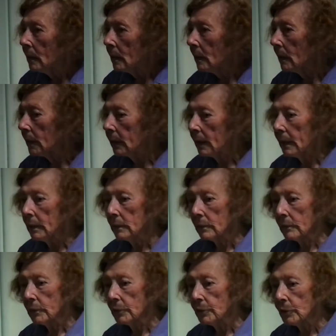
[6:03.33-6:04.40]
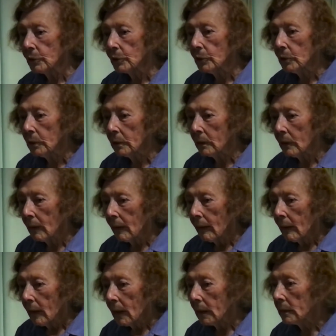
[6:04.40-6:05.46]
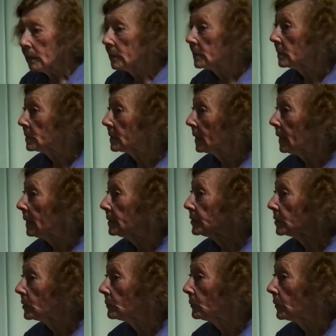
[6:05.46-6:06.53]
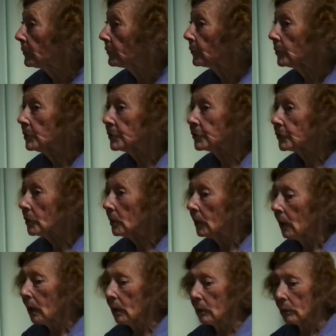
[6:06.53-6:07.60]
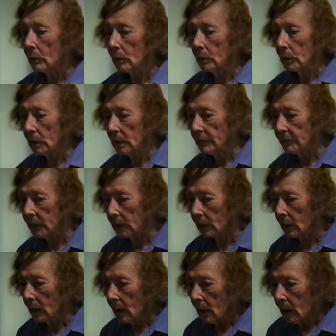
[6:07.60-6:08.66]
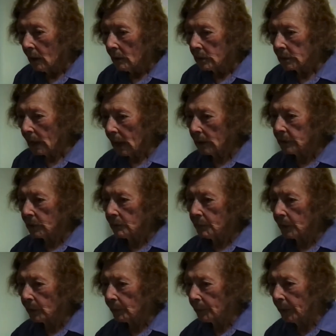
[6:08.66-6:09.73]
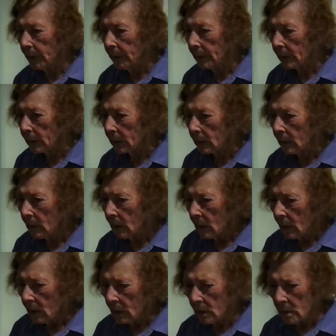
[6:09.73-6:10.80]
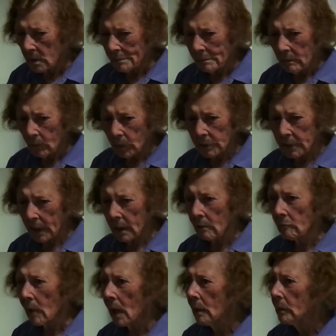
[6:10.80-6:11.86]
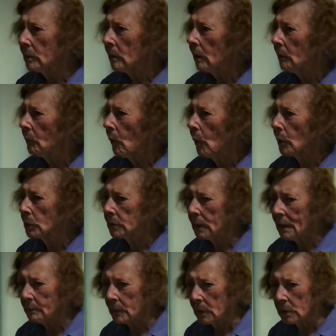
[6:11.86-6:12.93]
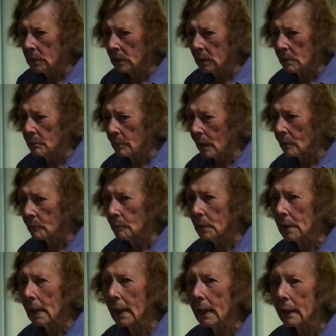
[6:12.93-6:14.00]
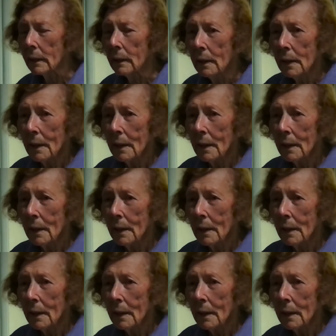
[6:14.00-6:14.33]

I go to the door and there's a sergeant with 3 stops. Oh, good evening. Sergeant Bill Peatling. Was that a road I walked up? I nearly broke my leg.